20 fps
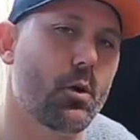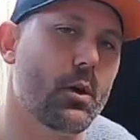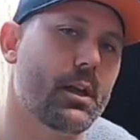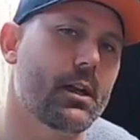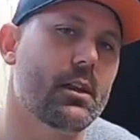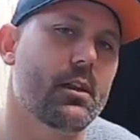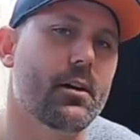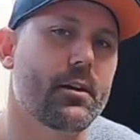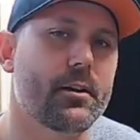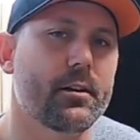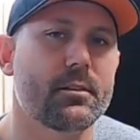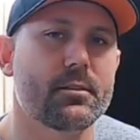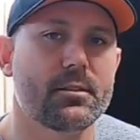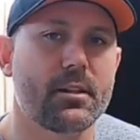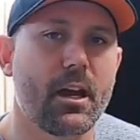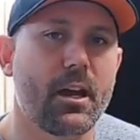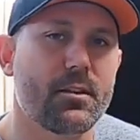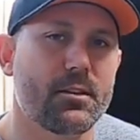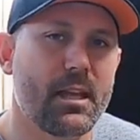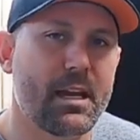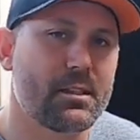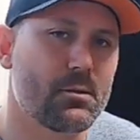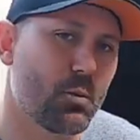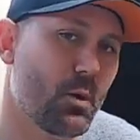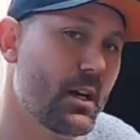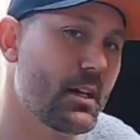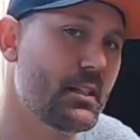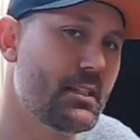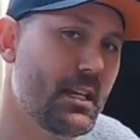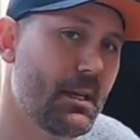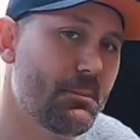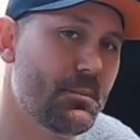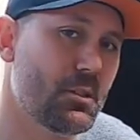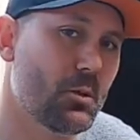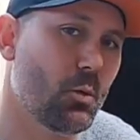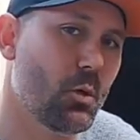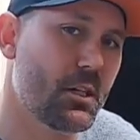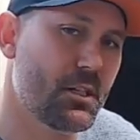oil on it. So that's one tip to